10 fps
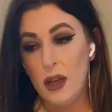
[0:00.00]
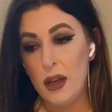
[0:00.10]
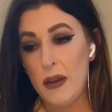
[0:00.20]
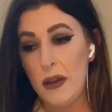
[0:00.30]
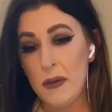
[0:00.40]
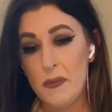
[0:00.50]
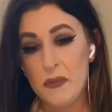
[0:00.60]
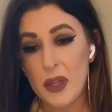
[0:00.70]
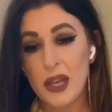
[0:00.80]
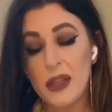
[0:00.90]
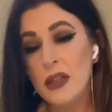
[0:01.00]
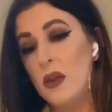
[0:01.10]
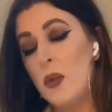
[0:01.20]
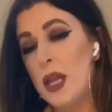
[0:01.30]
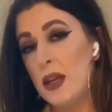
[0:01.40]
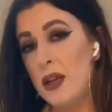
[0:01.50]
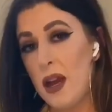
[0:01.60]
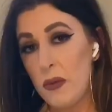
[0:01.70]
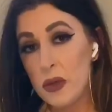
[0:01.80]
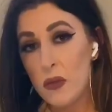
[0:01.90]
I think the way that
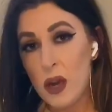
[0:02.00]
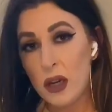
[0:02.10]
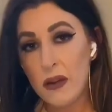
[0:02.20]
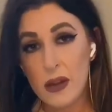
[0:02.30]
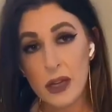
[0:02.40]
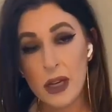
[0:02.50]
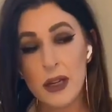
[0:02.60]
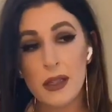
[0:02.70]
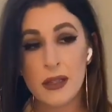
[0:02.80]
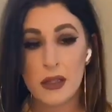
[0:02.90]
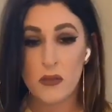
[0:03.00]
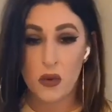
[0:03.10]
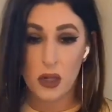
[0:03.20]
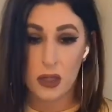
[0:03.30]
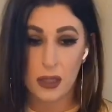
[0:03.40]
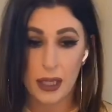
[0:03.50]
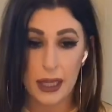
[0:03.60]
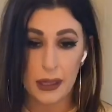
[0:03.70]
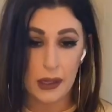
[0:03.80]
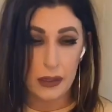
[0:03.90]
I would walk around and carry this is more
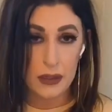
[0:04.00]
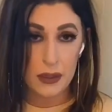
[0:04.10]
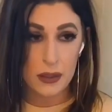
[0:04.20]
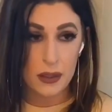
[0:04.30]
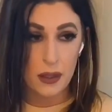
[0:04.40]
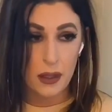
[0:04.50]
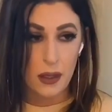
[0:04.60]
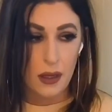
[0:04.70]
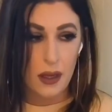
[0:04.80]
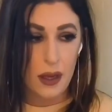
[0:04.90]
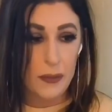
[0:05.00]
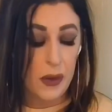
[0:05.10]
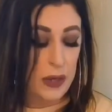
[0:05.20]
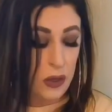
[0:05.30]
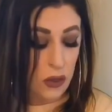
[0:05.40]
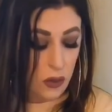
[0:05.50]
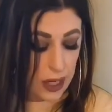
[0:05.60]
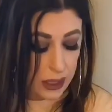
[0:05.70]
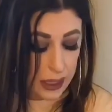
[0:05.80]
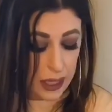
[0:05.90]
like this. That way you're
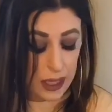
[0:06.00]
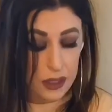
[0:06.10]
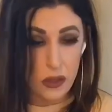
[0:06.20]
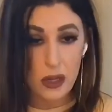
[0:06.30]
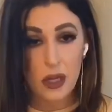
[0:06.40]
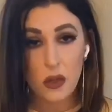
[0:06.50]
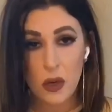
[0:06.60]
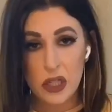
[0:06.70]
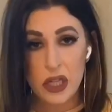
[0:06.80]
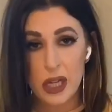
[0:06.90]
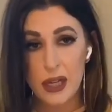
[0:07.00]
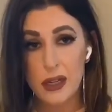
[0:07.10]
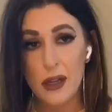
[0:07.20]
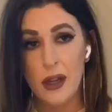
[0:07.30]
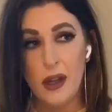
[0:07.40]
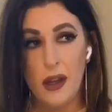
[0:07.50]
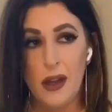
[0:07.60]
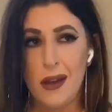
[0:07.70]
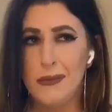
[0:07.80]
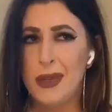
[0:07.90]
cradling it, you're not crushing it.
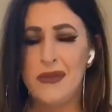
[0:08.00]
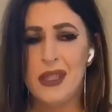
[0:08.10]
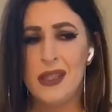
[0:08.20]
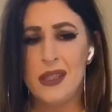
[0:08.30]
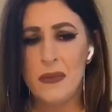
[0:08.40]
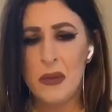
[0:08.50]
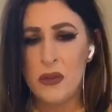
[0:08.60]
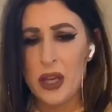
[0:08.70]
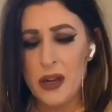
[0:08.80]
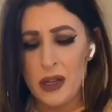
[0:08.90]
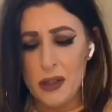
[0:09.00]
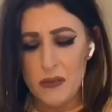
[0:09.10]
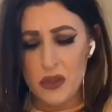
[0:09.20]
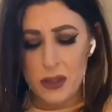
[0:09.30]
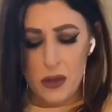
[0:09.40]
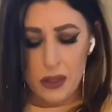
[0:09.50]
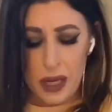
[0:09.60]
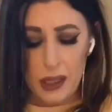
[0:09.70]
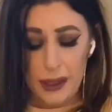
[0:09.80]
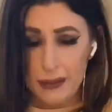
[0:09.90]
I've seen some people carry them just all
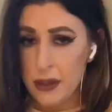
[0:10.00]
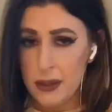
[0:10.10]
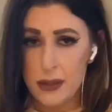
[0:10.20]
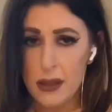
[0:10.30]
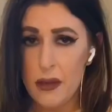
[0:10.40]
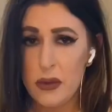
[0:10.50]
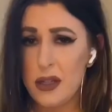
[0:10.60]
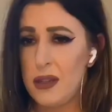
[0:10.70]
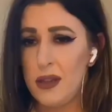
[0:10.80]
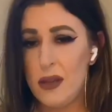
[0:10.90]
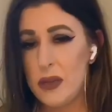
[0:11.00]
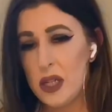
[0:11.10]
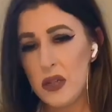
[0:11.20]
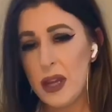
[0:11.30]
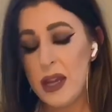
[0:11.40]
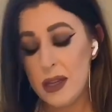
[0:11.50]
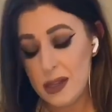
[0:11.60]
day like this. I wouldn't do that.